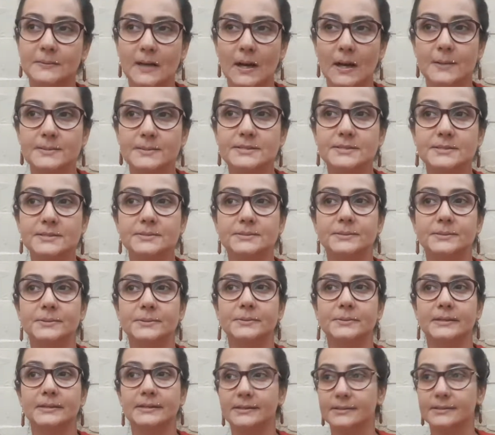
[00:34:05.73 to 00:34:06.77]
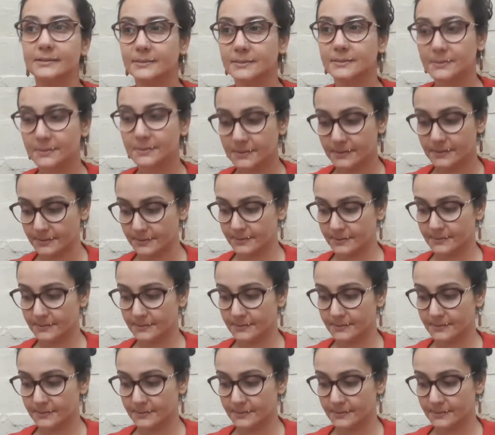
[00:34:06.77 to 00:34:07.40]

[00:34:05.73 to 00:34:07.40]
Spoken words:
out into the green, look